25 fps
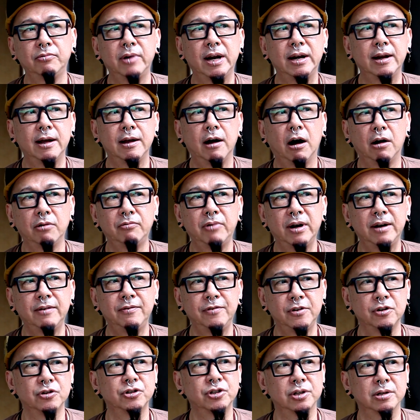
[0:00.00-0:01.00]

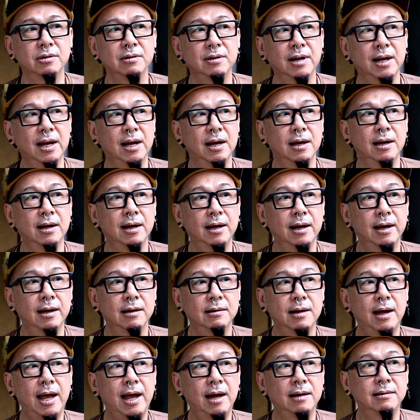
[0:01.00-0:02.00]
Rediffusion.
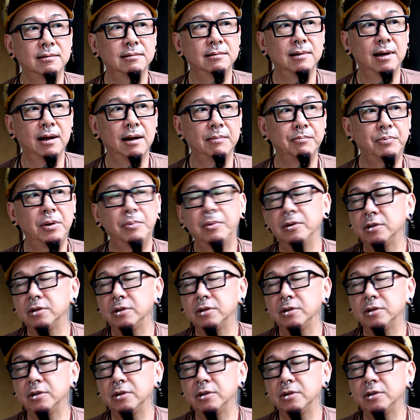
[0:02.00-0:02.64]
And people